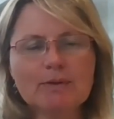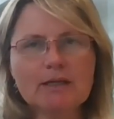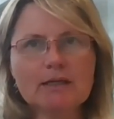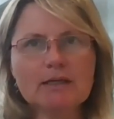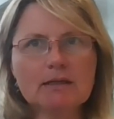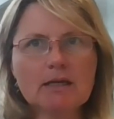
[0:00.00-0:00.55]

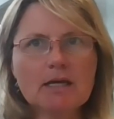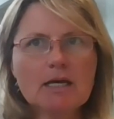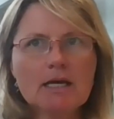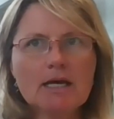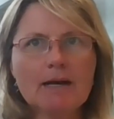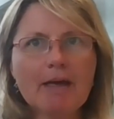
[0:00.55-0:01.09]
We can
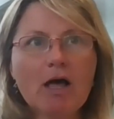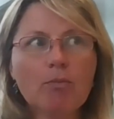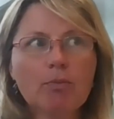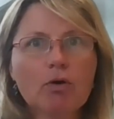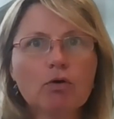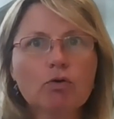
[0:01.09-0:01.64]

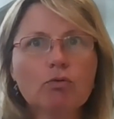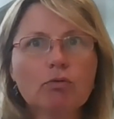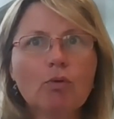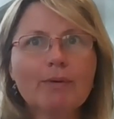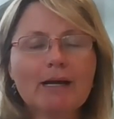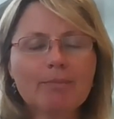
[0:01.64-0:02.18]
help
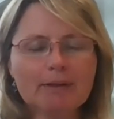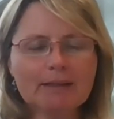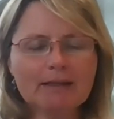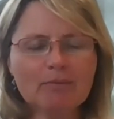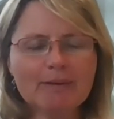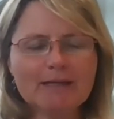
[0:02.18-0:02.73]
grow it up a
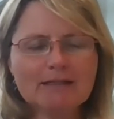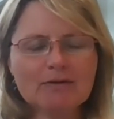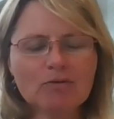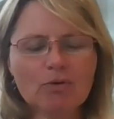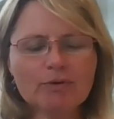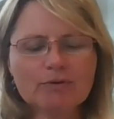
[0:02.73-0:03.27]
little bit in
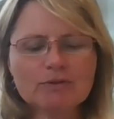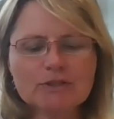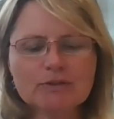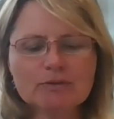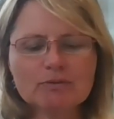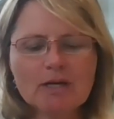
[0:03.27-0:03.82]
order
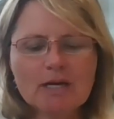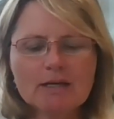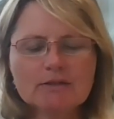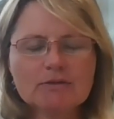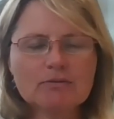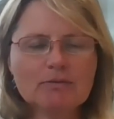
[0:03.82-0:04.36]
to
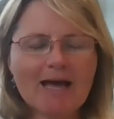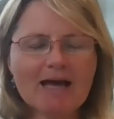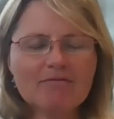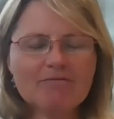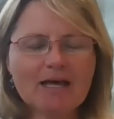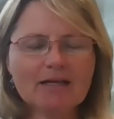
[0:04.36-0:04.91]

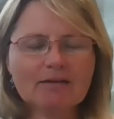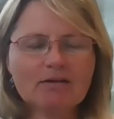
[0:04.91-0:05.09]
have that